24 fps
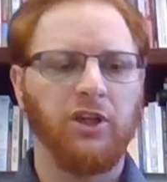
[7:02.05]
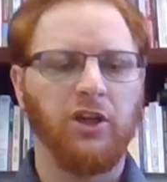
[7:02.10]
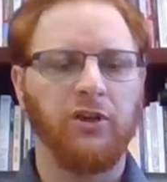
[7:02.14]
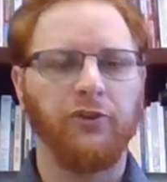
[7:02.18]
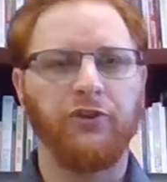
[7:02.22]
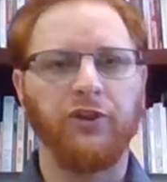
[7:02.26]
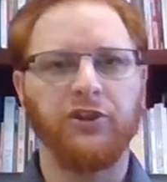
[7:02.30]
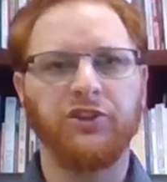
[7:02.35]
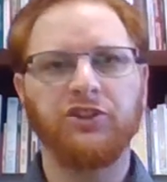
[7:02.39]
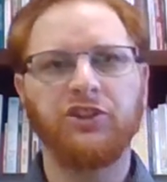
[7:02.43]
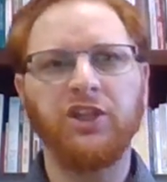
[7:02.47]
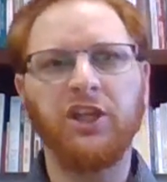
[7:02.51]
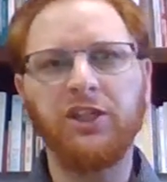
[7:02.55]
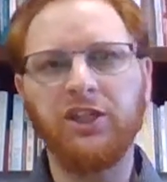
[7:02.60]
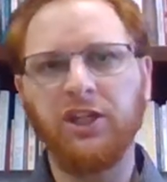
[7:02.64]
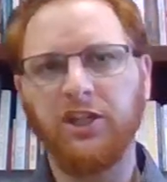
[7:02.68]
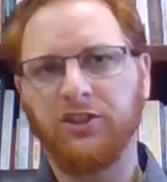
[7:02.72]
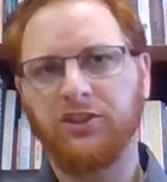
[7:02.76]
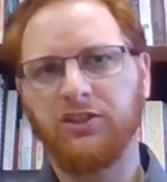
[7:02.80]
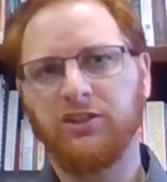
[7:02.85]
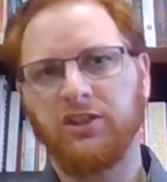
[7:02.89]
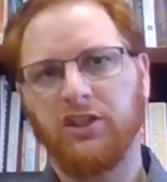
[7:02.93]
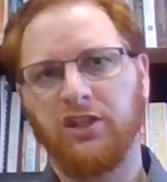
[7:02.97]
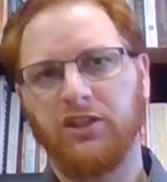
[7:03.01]
A
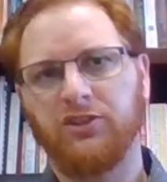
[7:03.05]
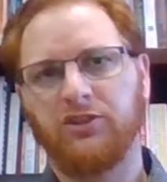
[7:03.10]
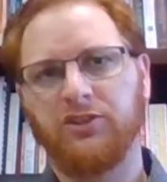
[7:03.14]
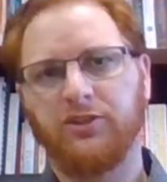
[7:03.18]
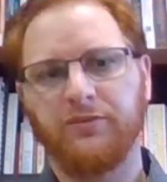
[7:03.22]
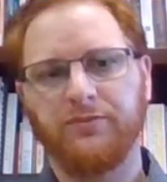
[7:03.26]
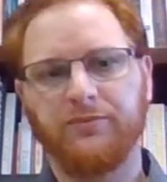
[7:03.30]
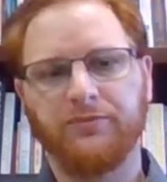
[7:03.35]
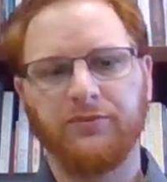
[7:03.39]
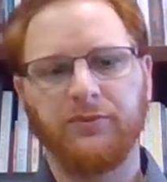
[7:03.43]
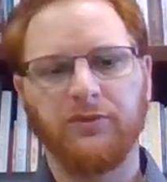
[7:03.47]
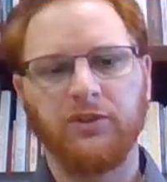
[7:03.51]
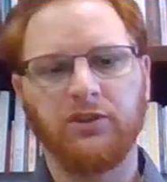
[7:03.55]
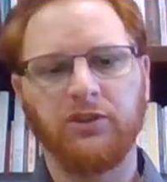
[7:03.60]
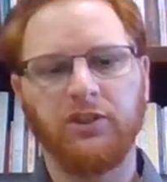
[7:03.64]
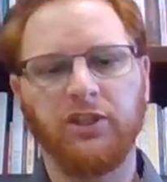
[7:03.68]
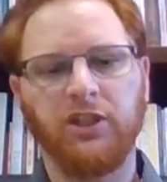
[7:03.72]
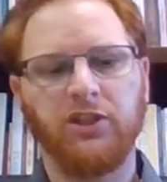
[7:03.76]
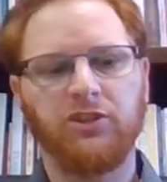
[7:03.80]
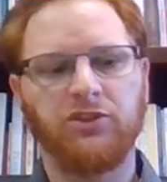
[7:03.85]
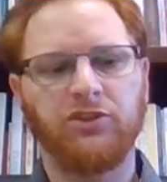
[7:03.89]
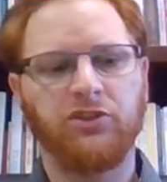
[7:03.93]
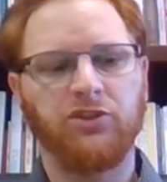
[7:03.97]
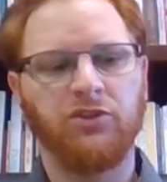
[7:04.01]
fastidiousness
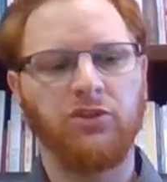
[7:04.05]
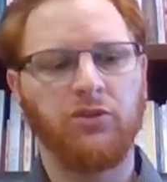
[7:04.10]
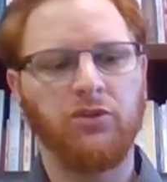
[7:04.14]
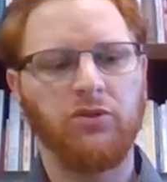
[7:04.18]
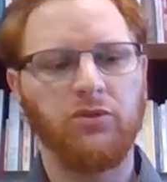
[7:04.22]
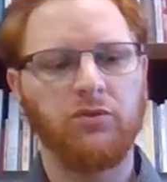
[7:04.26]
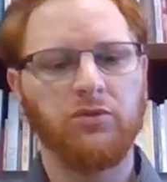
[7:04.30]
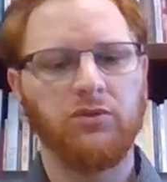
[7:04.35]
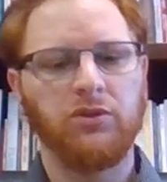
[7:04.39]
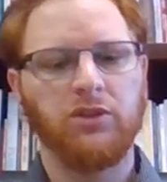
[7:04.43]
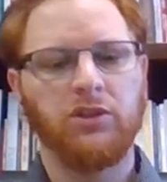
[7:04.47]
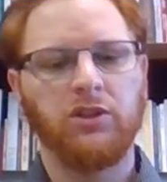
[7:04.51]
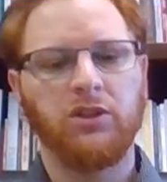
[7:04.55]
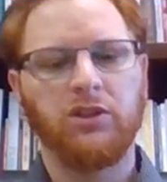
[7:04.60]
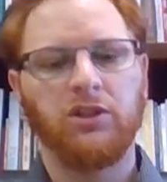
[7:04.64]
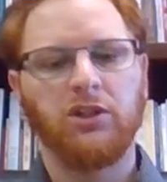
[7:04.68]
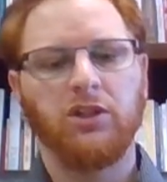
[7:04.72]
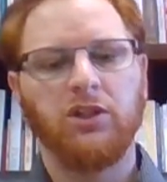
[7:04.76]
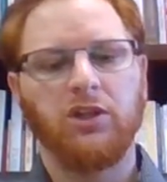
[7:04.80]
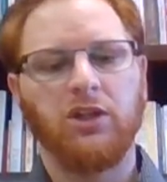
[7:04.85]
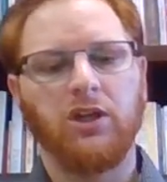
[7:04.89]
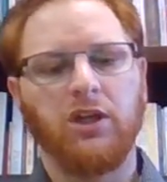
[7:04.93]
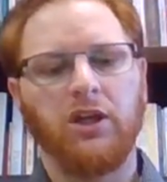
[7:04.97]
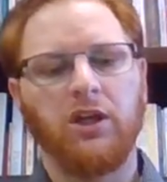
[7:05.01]
leads to
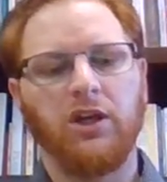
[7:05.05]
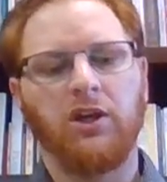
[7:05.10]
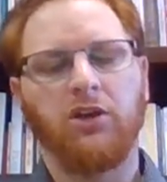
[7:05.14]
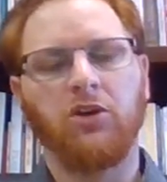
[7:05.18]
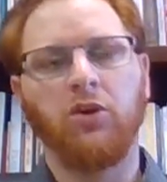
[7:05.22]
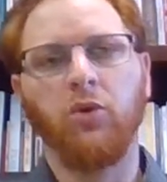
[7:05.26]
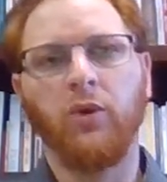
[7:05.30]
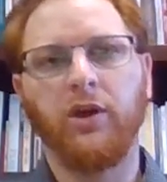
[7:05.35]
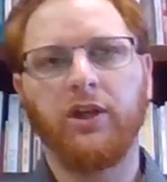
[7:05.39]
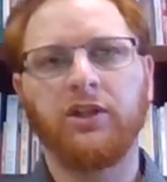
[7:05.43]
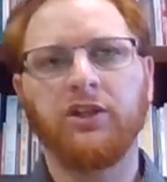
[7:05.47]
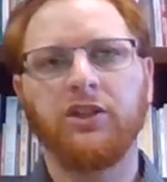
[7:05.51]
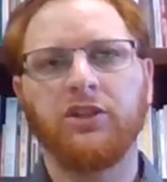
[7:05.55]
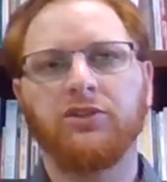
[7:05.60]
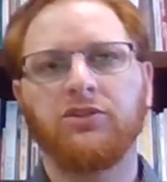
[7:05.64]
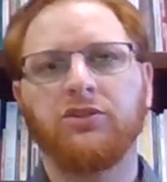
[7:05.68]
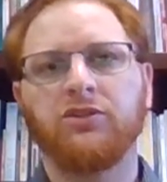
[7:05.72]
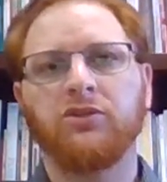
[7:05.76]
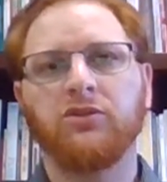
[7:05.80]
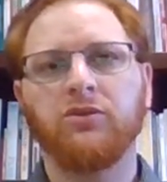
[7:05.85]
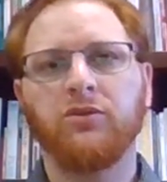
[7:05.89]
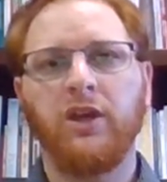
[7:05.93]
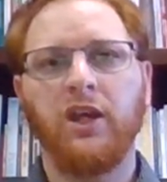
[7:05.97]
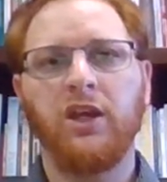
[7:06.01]
a quickness
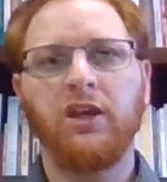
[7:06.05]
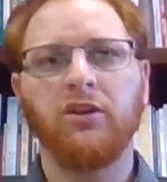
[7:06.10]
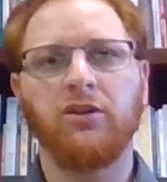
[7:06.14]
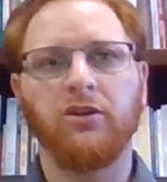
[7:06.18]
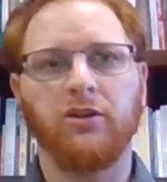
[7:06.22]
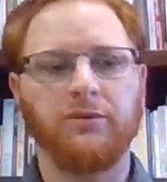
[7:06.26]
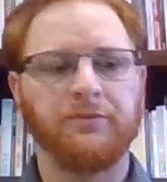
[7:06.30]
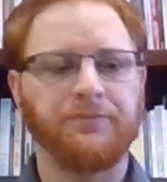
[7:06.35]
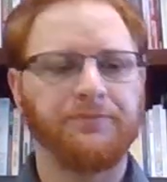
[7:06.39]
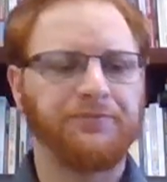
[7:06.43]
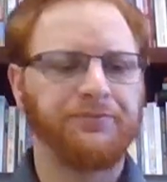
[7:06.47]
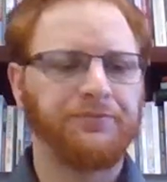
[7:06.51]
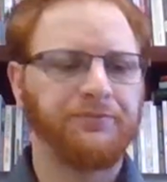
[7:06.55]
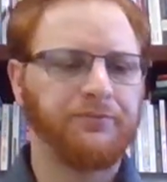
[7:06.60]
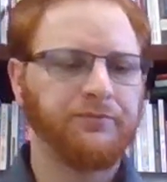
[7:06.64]
to anger,